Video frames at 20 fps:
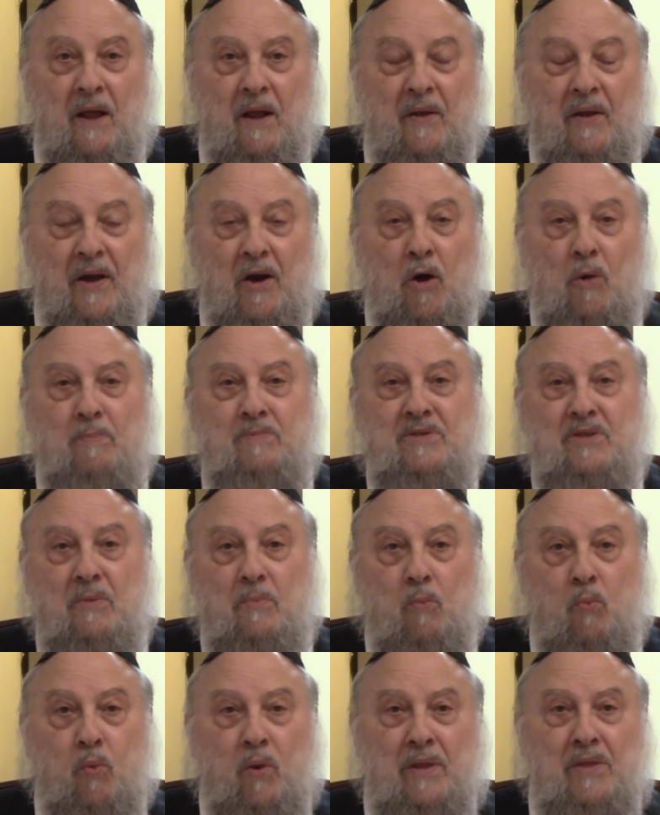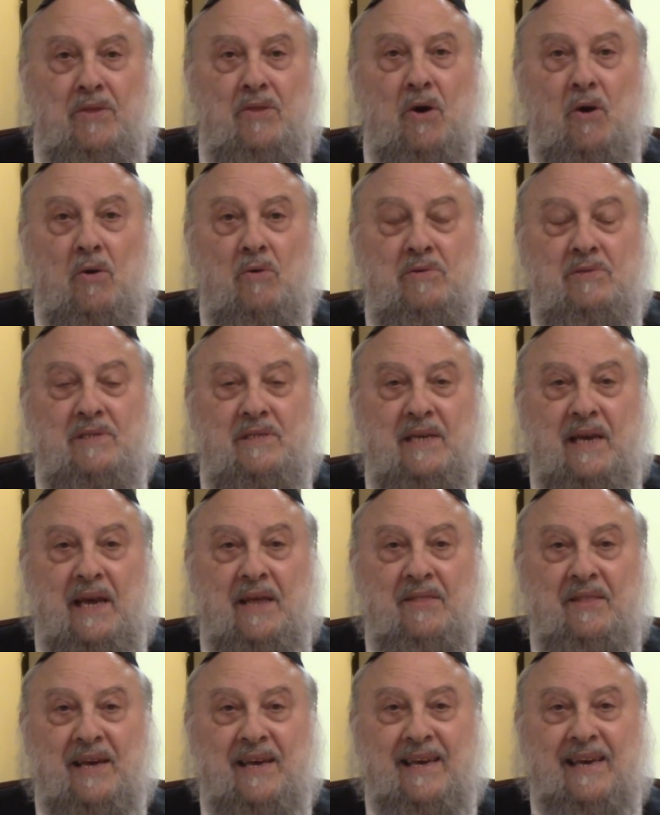He opens up windows
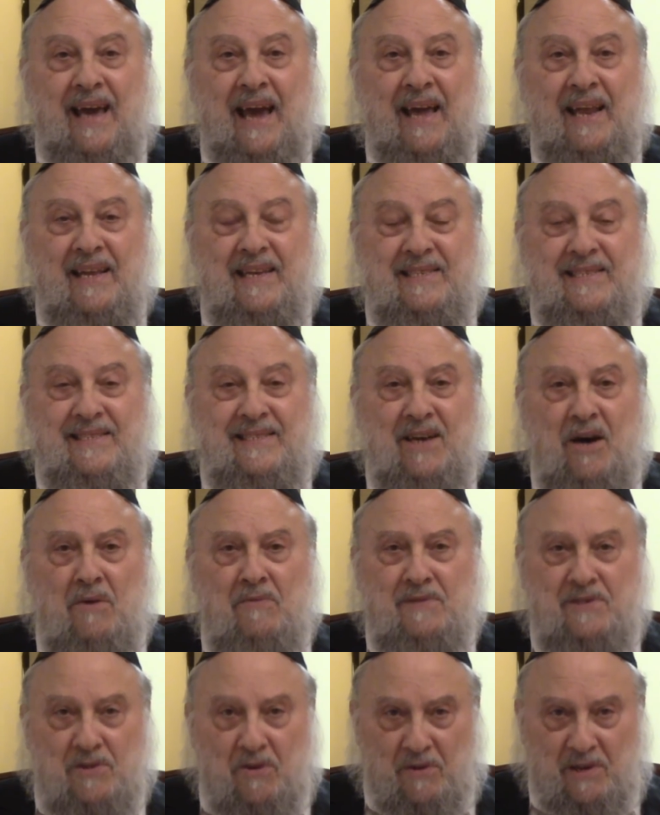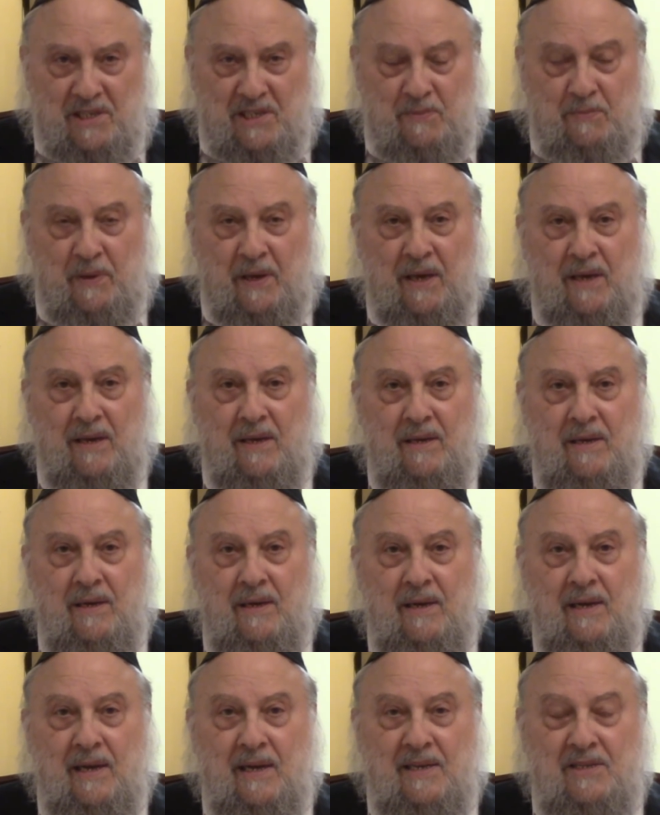in the gate itself, so to speak.
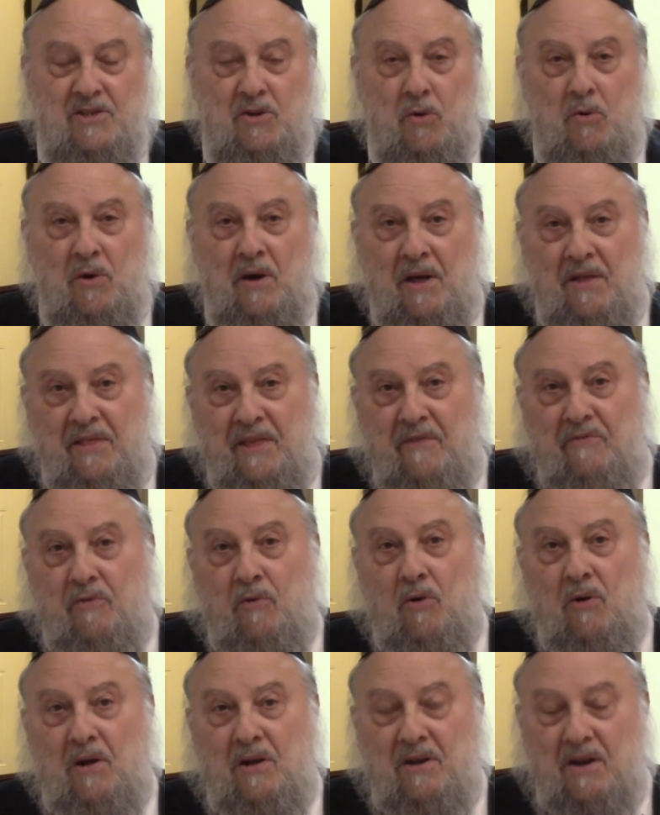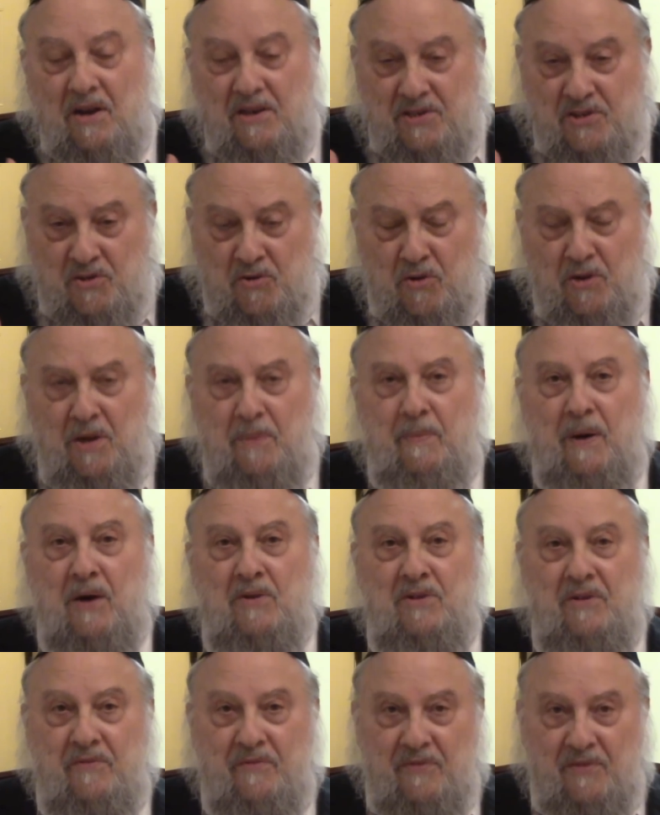So therefore, a certain
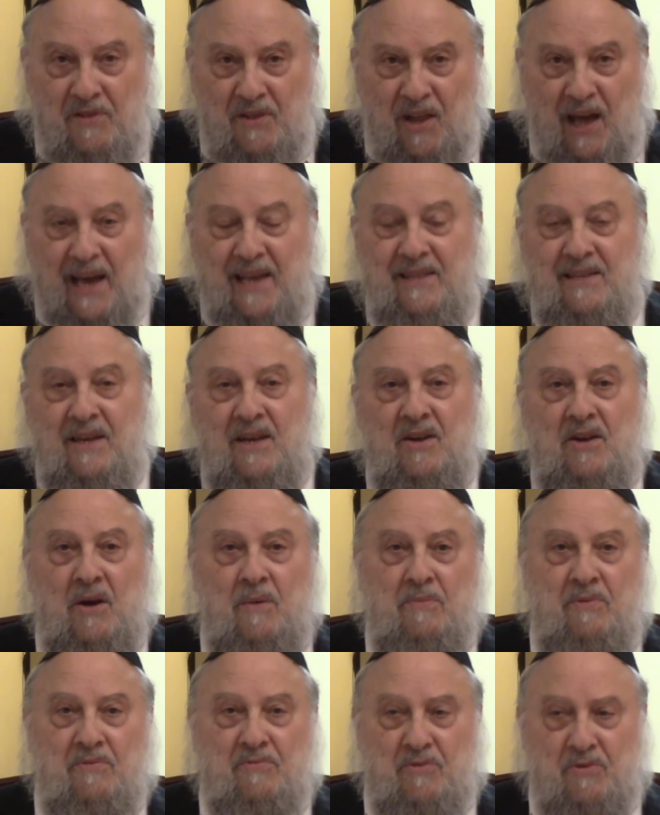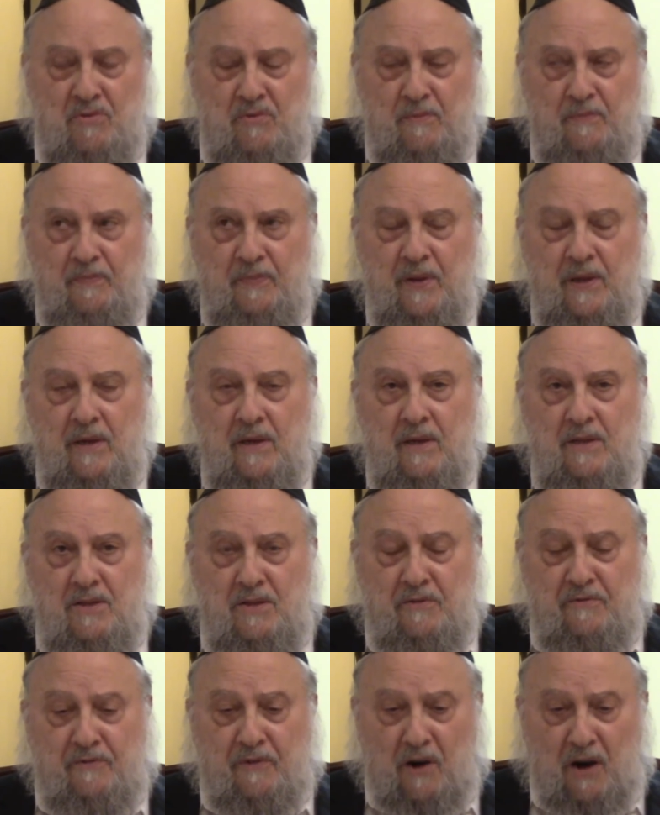amount of light can come through,
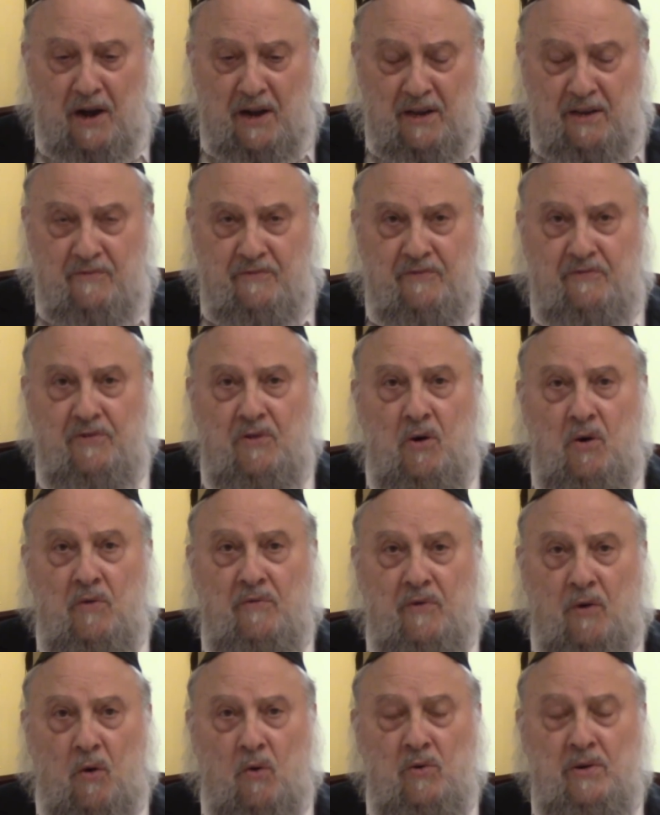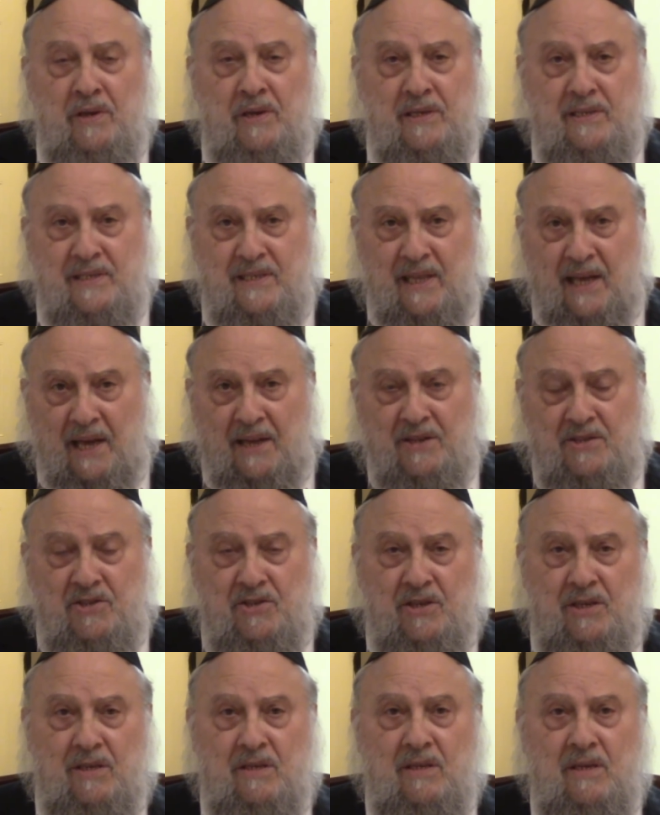divine flow of holiness and
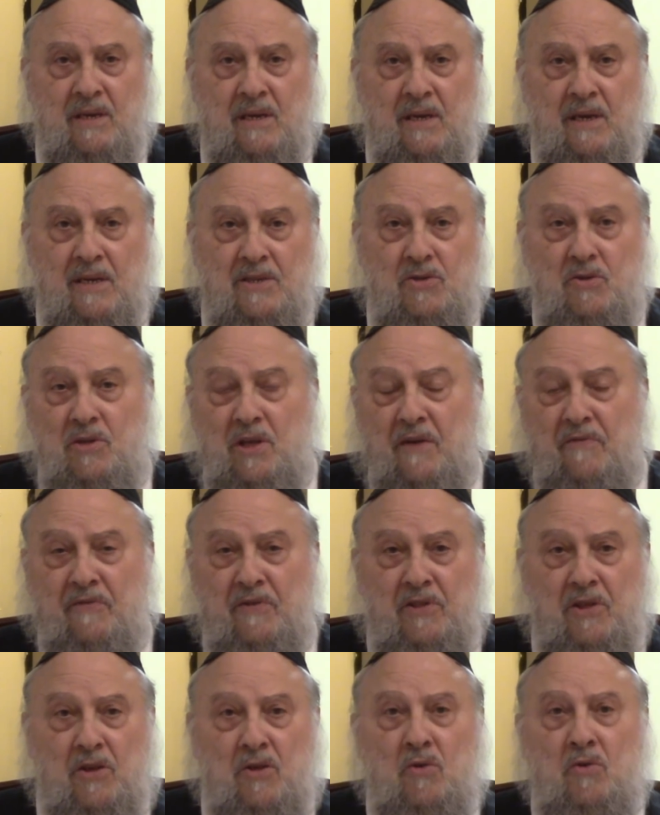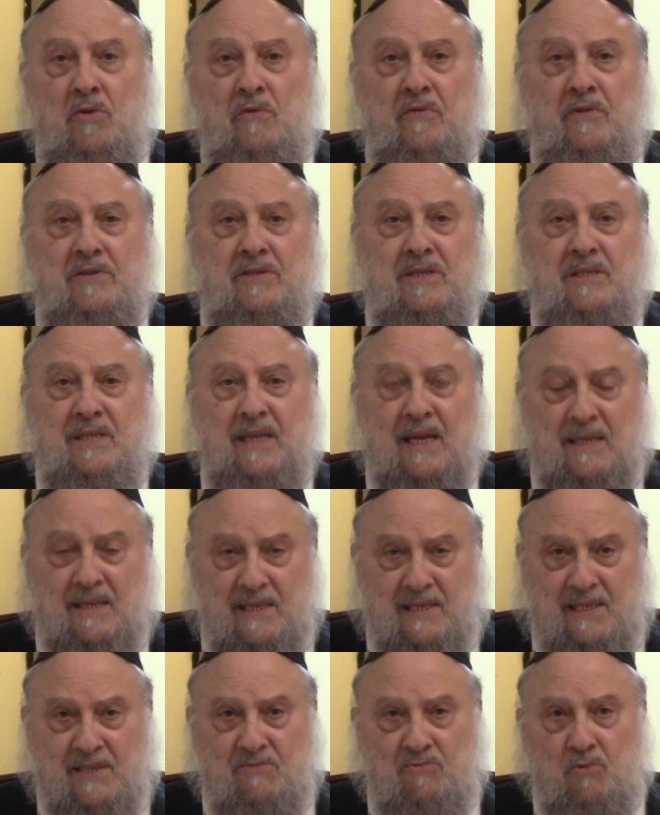energy. So therefore, the universe is not
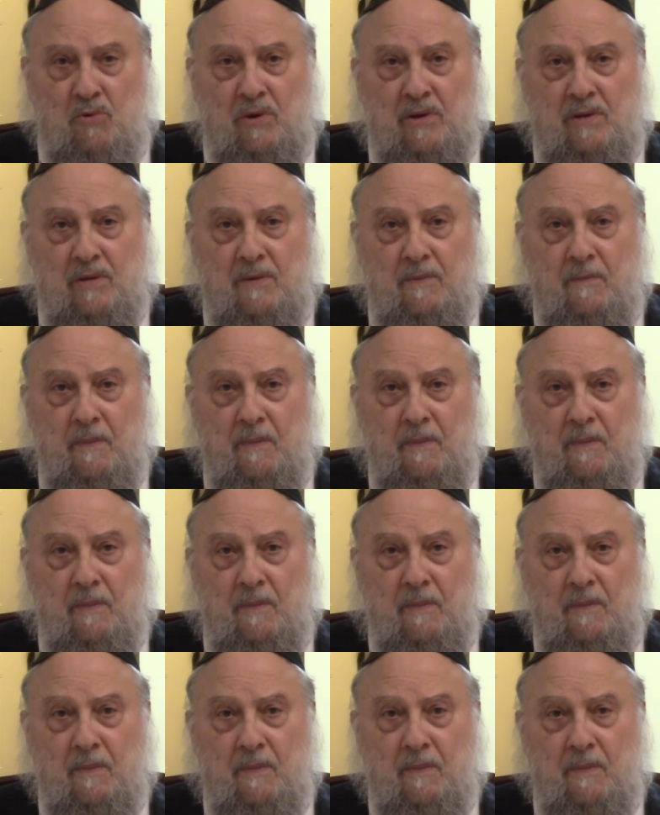destroyed.